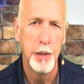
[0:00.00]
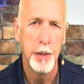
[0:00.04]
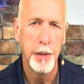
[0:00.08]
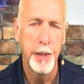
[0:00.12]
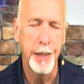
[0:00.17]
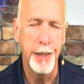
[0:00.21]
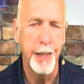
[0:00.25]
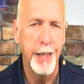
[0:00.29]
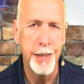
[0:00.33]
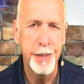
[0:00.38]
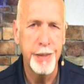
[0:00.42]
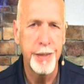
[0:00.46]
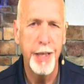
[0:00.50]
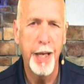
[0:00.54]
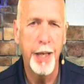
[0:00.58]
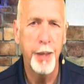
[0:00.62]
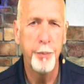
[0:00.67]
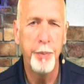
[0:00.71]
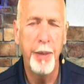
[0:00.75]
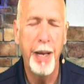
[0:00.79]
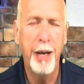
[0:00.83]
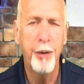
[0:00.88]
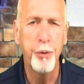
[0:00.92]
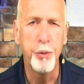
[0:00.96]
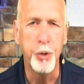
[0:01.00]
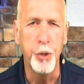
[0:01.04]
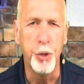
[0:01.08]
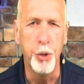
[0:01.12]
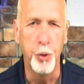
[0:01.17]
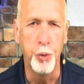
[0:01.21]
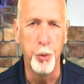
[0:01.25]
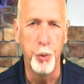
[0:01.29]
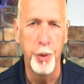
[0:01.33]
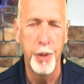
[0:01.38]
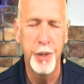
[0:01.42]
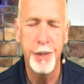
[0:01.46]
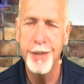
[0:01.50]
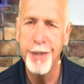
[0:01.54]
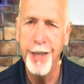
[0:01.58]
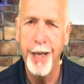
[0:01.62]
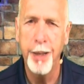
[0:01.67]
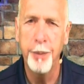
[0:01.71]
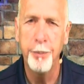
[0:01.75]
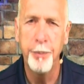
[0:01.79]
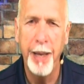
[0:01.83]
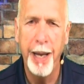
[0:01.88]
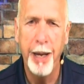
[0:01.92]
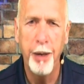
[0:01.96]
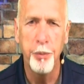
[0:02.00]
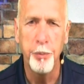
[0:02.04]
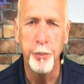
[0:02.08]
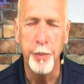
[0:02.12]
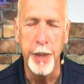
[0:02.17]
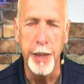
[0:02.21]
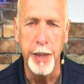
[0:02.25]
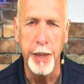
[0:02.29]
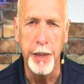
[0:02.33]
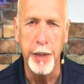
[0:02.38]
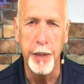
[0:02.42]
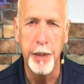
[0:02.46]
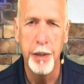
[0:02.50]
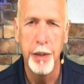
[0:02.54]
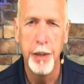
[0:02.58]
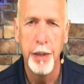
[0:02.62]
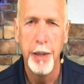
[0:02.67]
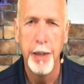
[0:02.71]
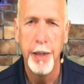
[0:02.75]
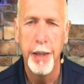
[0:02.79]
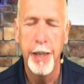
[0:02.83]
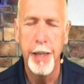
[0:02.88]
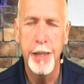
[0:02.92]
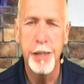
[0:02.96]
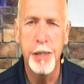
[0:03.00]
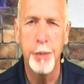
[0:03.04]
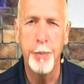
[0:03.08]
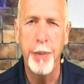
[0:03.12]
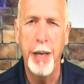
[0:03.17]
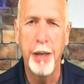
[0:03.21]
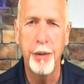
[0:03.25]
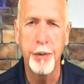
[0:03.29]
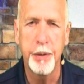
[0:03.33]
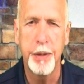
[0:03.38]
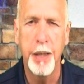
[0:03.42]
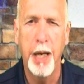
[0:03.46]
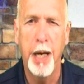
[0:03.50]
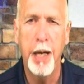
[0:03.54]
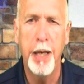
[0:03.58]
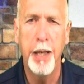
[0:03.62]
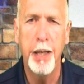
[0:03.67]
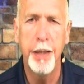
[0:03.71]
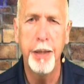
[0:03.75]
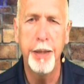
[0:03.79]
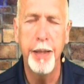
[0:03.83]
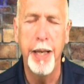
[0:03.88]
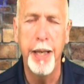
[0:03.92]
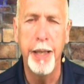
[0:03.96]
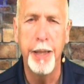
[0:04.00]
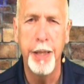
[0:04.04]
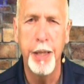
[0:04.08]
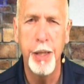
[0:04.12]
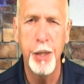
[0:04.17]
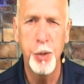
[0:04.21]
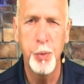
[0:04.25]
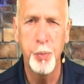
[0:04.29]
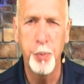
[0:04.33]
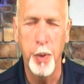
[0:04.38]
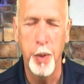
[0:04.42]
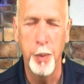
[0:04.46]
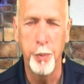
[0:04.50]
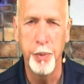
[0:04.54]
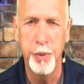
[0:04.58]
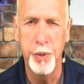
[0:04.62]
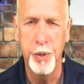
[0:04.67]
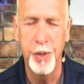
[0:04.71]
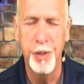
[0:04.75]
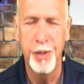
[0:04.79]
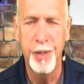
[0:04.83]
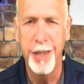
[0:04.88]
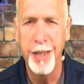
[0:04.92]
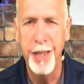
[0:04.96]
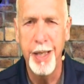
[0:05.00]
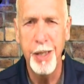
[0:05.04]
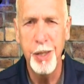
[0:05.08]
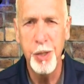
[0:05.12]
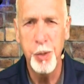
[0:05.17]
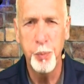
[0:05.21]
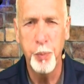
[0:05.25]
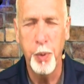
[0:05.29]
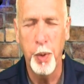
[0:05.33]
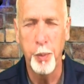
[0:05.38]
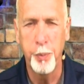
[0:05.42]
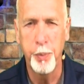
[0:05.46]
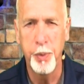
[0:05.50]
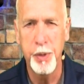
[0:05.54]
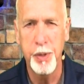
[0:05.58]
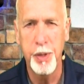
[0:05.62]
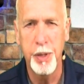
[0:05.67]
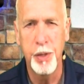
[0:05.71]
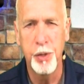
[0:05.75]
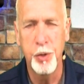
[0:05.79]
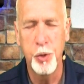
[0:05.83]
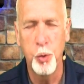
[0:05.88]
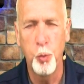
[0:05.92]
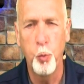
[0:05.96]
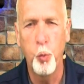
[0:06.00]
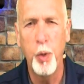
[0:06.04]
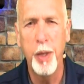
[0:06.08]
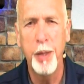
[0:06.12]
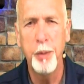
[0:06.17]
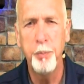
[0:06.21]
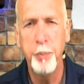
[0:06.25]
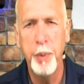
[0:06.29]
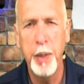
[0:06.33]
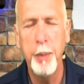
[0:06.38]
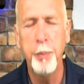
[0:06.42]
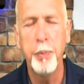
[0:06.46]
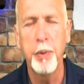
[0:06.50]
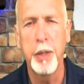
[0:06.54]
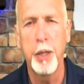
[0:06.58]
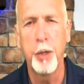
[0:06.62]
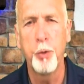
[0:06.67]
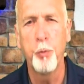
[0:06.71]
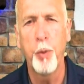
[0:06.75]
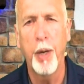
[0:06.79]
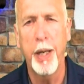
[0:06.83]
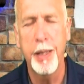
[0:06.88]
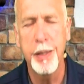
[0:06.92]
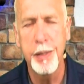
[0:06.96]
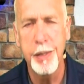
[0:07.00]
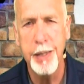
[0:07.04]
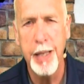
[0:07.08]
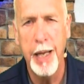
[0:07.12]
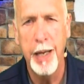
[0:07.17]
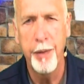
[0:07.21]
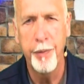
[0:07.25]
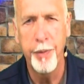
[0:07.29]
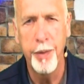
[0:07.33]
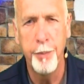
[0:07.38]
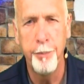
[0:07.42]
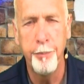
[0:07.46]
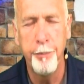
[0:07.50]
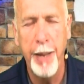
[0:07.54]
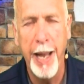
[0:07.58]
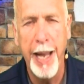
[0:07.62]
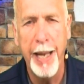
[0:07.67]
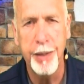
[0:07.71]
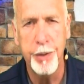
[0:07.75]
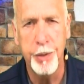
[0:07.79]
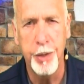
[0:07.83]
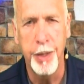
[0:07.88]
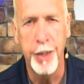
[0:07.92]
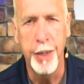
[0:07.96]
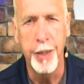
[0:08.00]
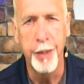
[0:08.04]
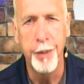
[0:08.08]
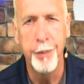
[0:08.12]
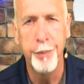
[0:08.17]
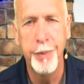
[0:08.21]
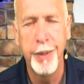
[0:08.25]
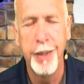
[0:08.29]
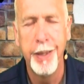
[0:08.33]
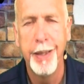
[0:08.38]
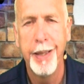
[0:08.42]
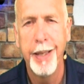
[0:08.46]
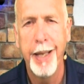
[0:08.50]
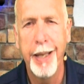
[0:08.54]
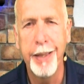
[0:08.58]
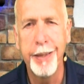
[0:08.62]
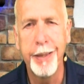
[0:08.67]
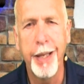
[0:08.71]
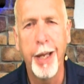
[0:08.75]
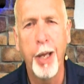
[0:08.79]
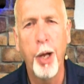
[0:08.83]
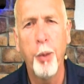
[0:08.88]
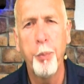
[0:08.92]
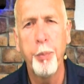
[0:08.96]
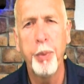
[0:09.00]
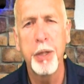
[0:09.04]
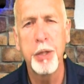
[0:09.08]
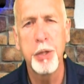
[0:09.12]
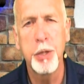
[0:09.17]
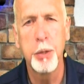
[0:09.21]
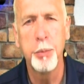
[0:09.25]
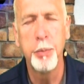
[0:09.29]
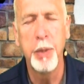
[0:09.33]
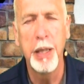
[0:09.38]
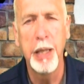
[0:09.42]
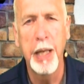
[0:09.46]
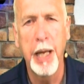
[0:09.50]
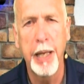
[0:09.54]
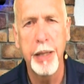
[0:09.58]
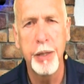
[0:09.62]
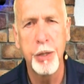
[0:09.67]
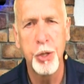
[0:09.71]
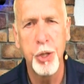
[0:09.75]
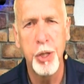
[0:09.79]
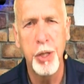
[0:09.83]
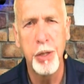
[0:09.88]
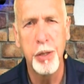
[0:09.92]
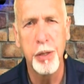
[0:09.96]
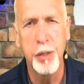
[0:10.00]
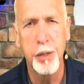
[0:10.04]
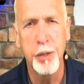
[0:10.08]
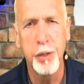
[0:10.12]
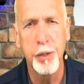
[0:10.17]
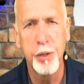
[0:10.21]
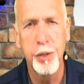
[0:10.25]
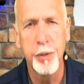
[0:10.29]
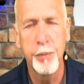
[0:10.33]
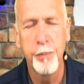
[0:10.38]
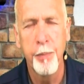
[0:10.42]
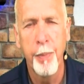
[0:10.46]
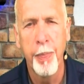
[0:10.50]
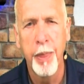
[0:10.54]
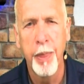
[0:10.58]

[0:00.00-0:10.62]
It's not about you, it's not about me. It's about God and His purposes, and His purpose is to win people and reconcile them back to Him and to help us to be like Jesus.